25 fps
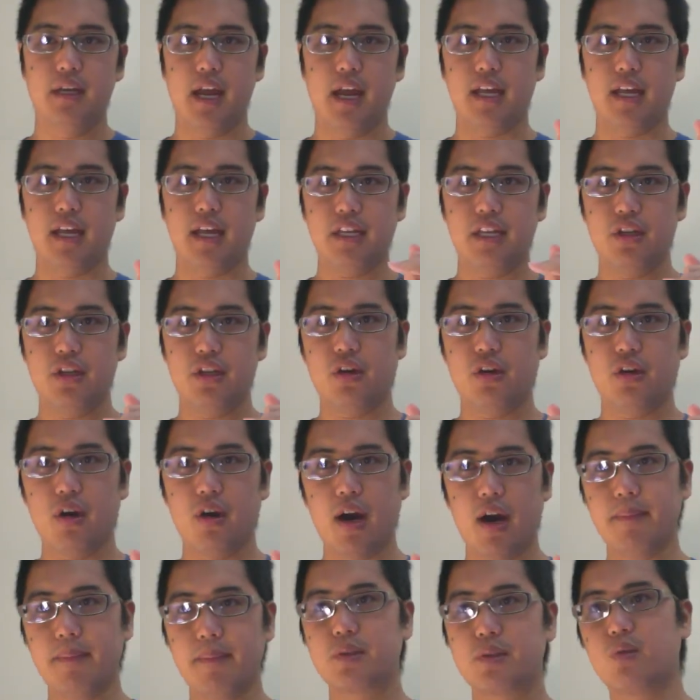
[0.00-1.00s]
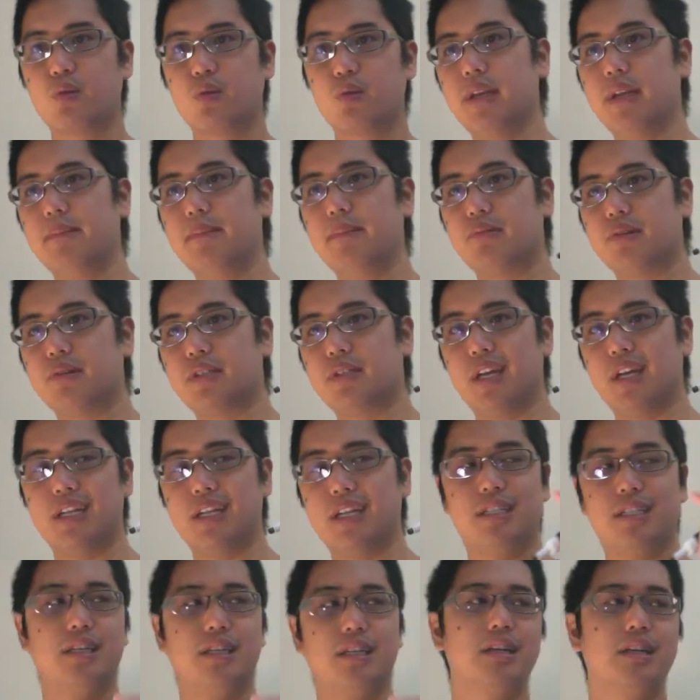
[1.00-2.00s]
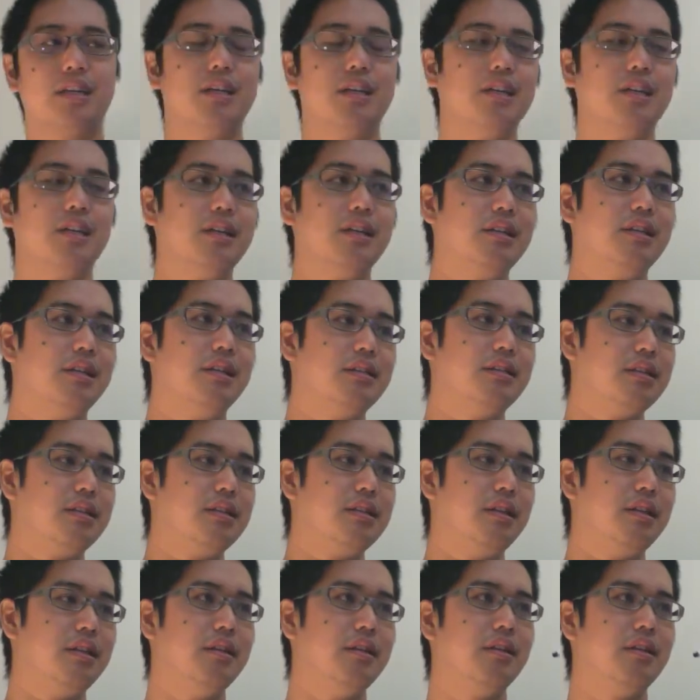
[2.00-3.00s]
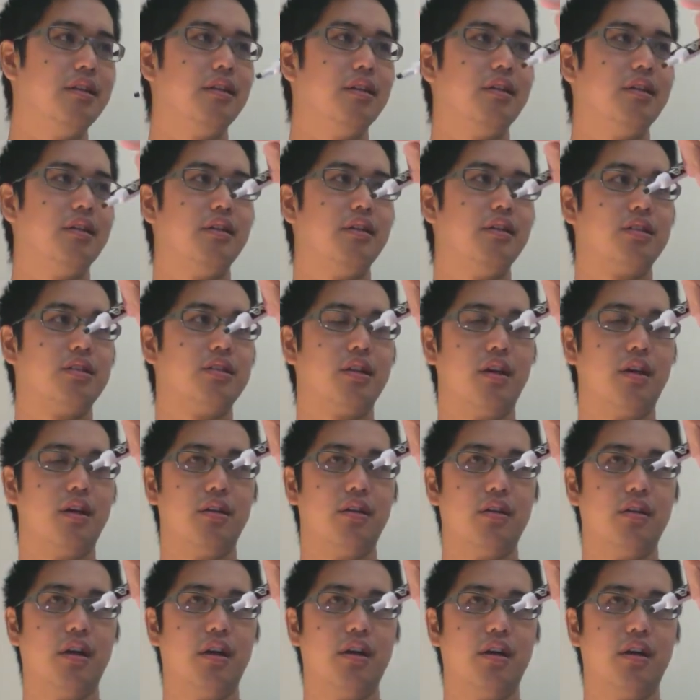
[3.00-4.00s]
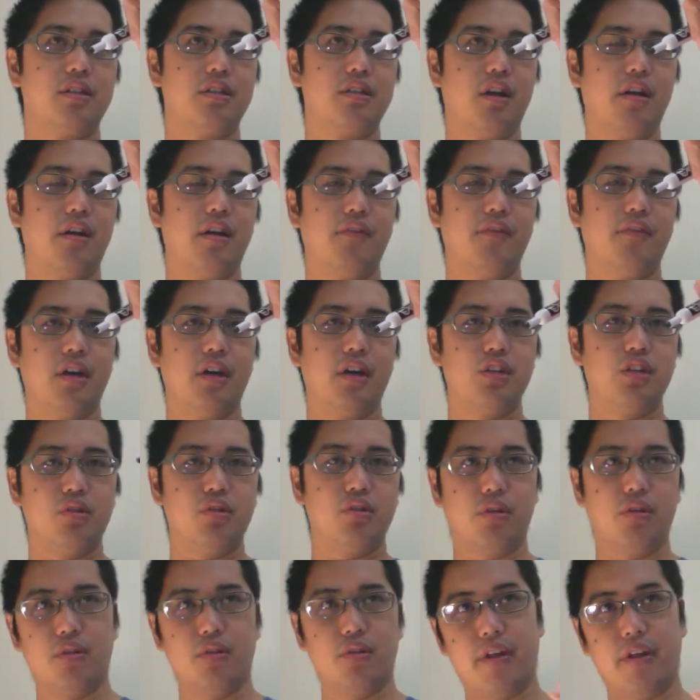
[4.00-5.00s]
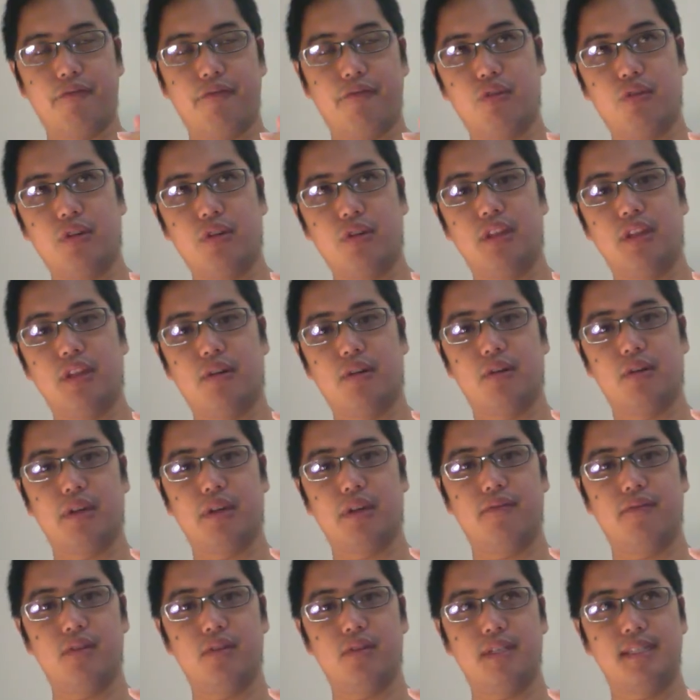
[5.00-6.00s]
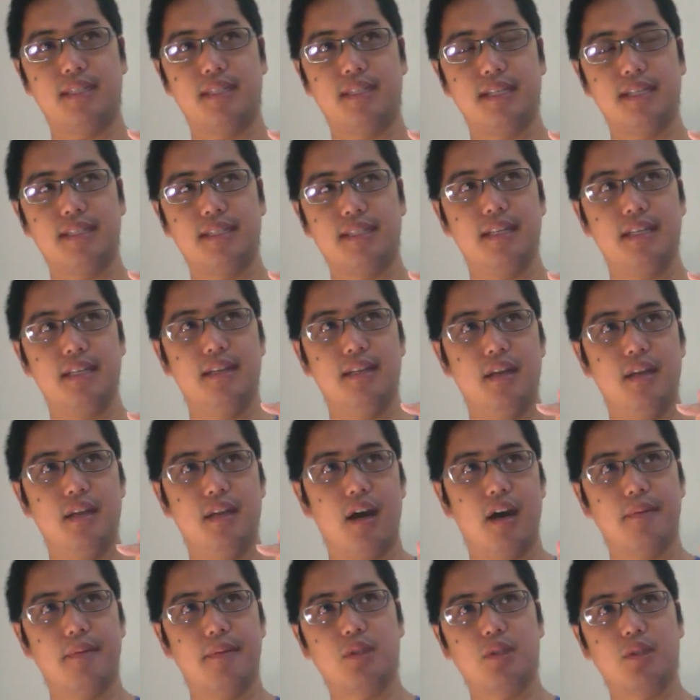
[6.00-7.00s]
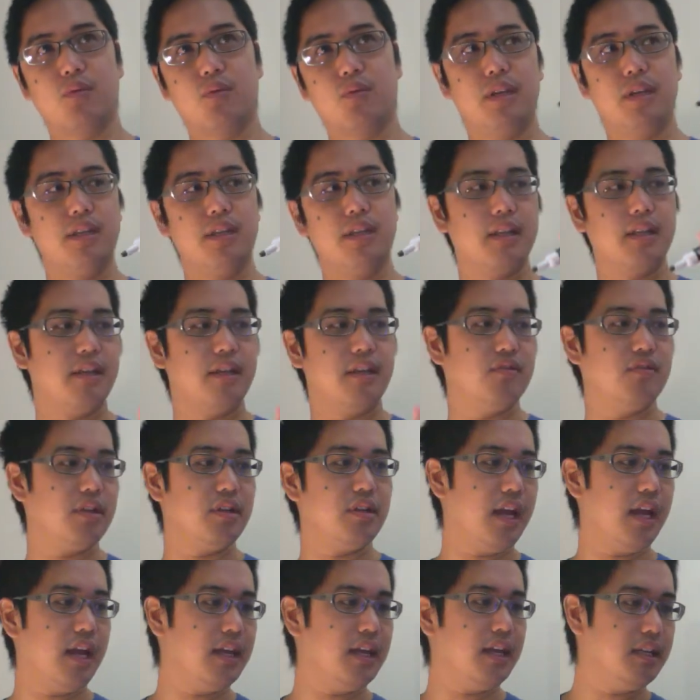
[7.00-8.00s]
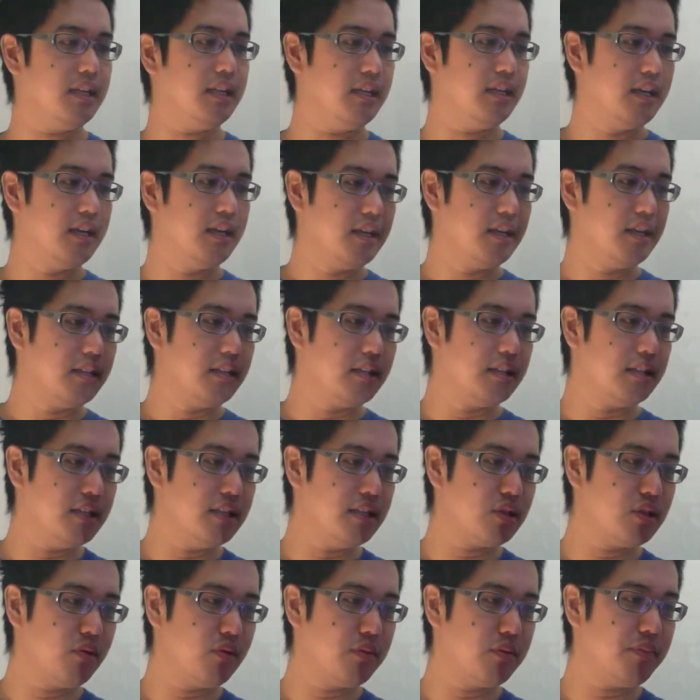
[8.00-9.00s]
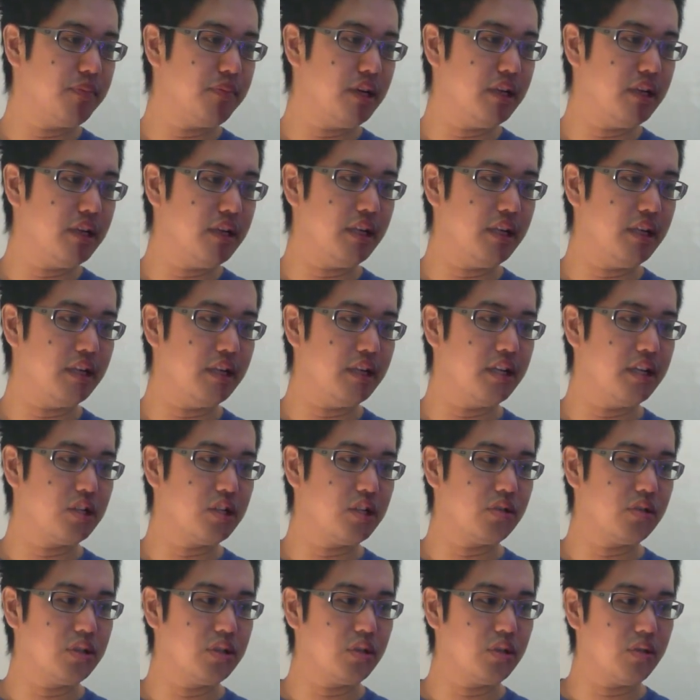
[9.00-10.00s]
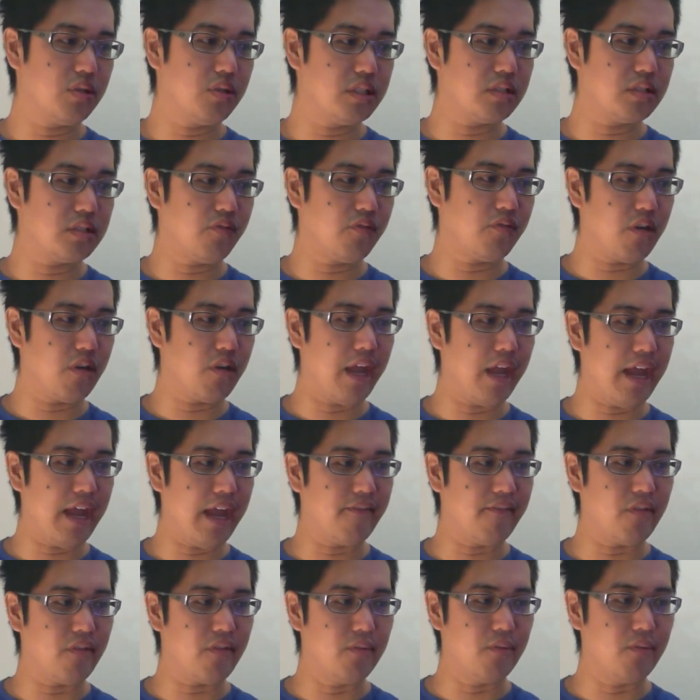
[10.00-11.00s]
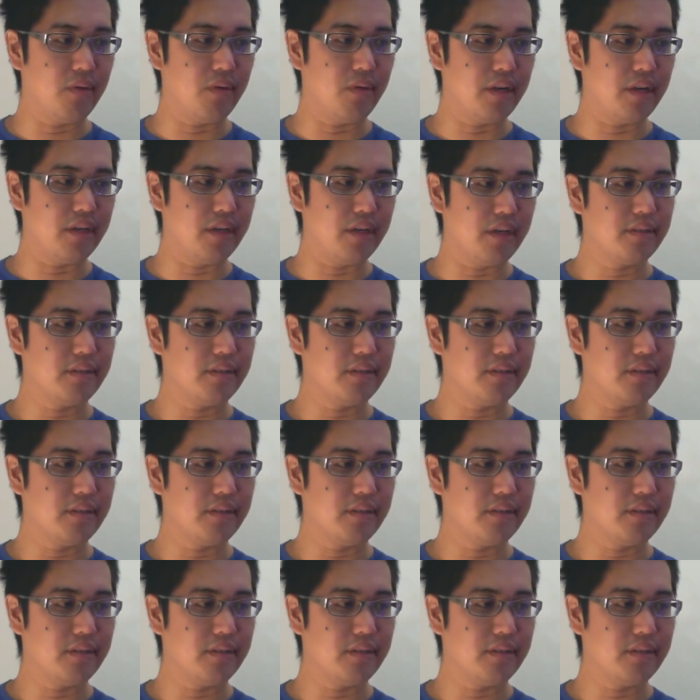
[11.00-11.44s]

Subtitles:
And then you go up 20%, let's see. Start off 100, go down 40, that would give you 60. Up 20, that gives you 80. This would be the initial choice for everyone.